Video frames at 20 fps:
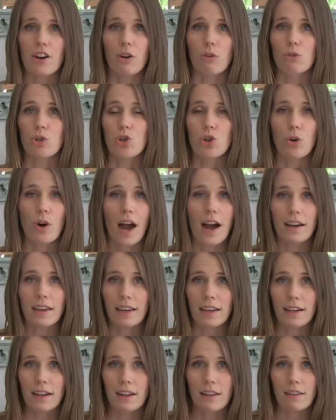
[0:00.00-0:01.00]
I don't
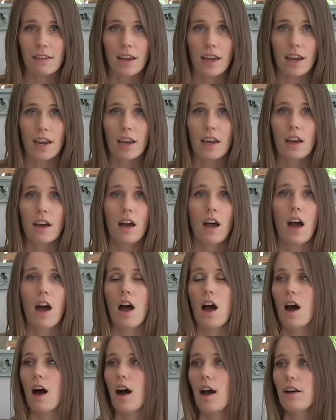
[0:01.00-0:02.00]
track anything.
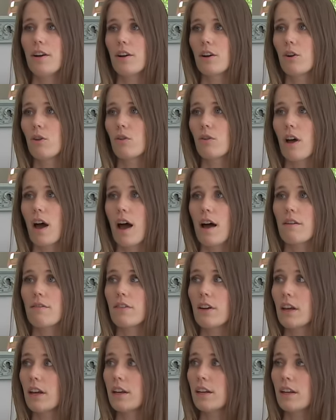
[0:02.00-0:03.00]
I don't
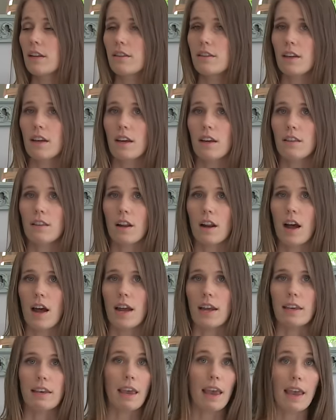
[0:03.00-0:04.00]
have anything that
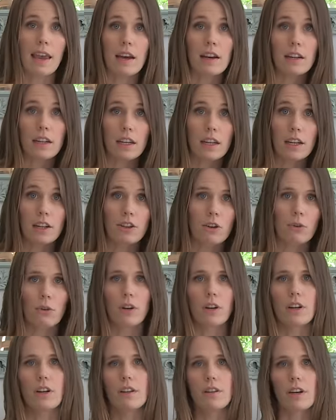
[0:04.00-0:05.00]
I can't eat
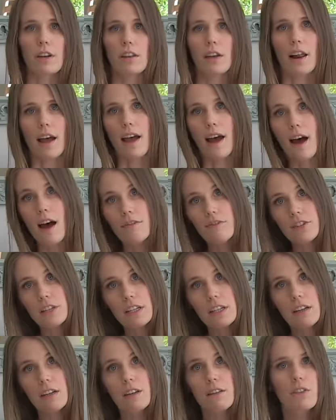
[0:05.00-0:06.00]
or anything that I have to
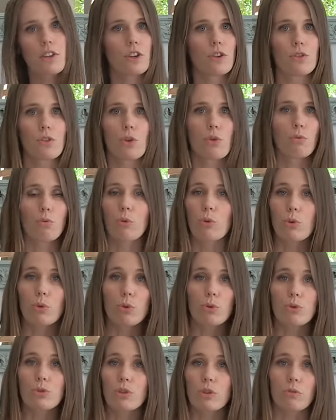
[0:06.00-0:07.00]
eat. There are no
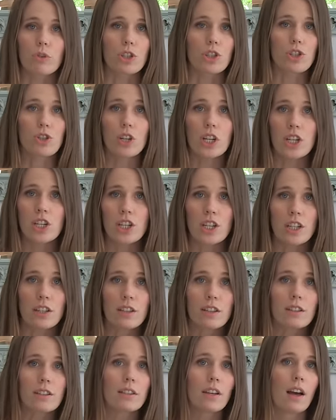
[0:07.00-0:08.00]
rules or
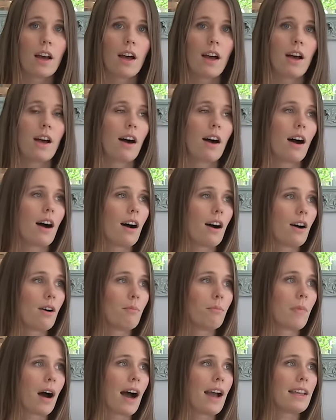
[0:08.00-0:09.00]
restrictions.
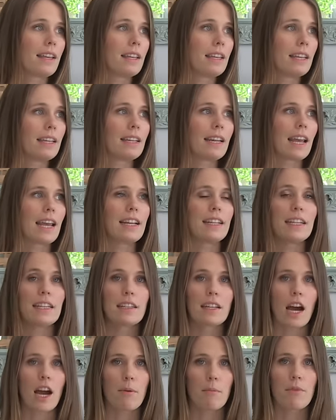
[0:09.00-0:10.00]
I eat
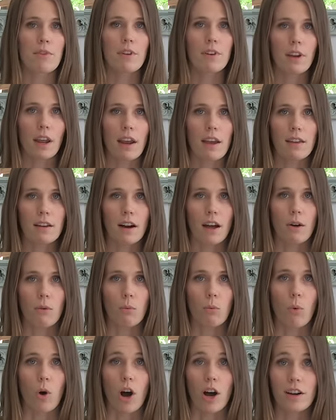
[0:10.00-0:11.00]
any time of the day that I
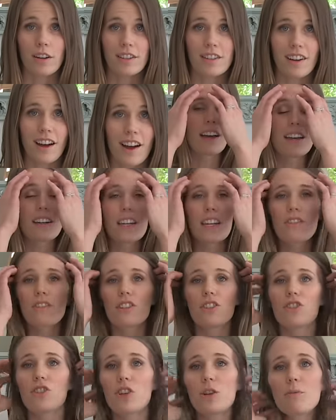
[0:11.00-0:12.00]
want. And
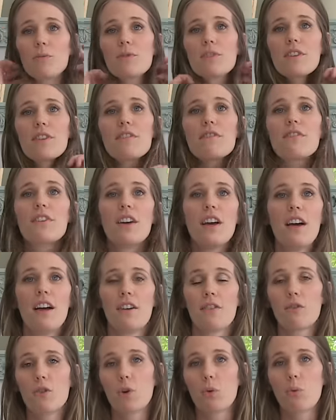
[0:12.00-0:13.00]
even in terms of
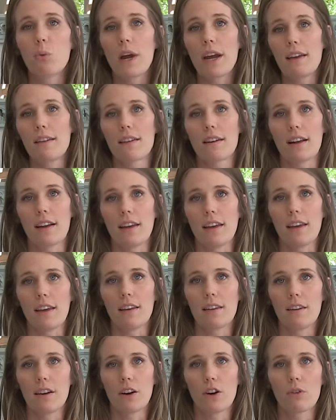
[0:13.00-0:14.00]
the way that I
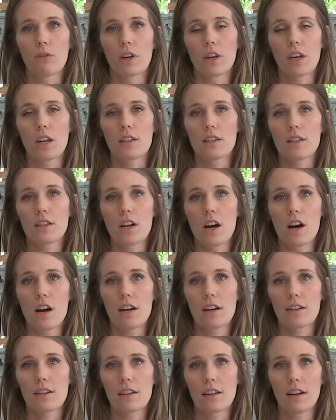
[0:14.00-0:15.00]
eat, you know, like it's
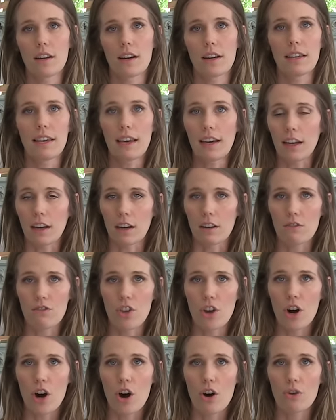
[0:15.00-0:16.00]
not, again,
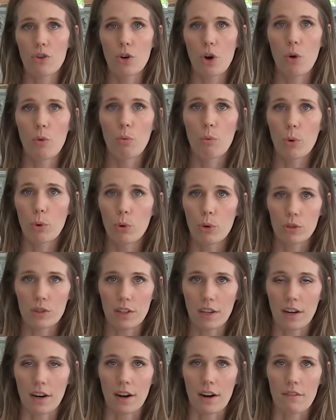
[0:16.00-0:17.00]
there are no
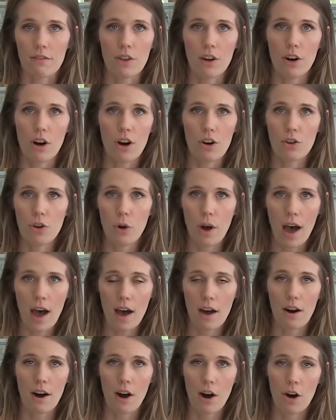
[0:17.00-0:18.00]
rules here. There are no
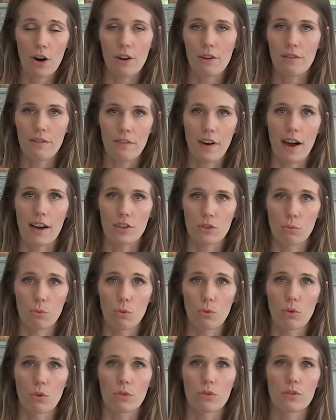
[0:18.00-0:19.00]
hard and fast
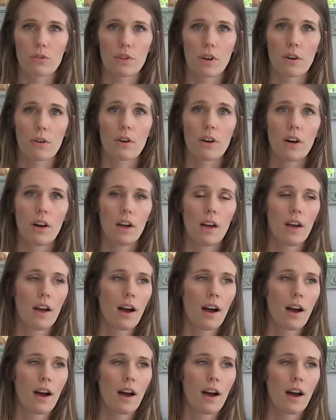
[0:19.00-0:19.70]
rules. So,